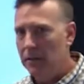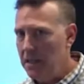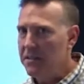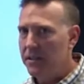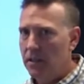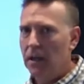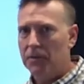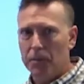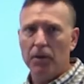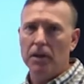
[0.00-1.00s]
Easy enough
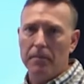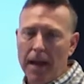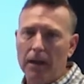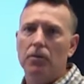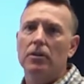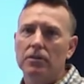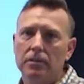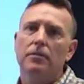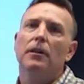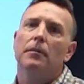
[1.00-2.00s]
to put in
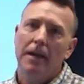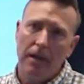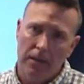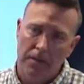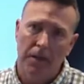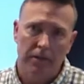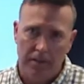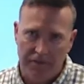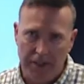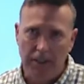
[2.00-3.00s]
backwards, pain in the butt
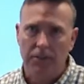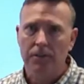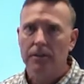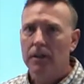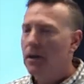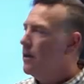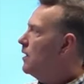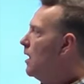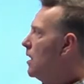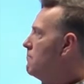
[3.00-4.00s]
to fix.
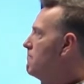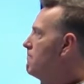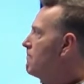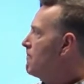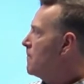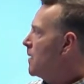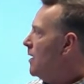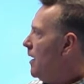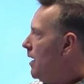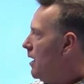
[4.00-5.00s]

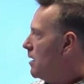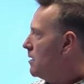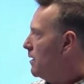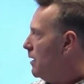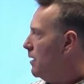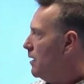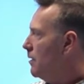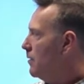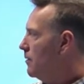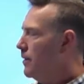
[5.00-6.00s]

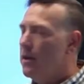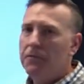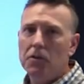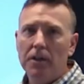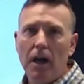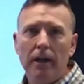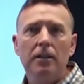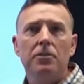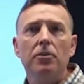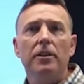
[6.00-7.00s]
If you got
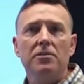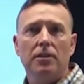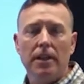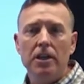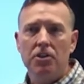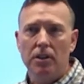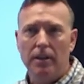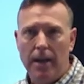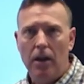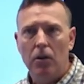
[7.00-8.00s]
into an installation
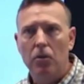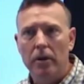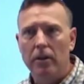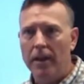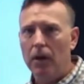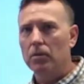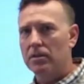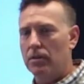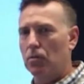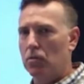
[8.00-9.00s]
now where that
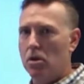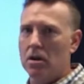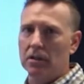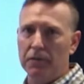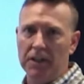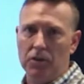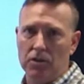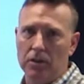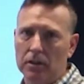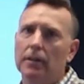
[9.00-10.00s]
was the wrong
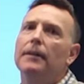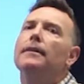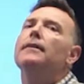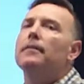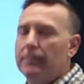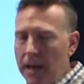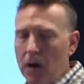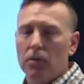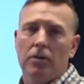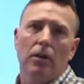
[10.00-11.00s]
fixture,
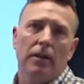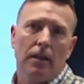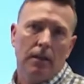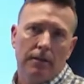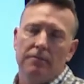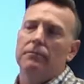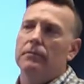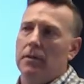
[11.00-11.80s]
now we're talking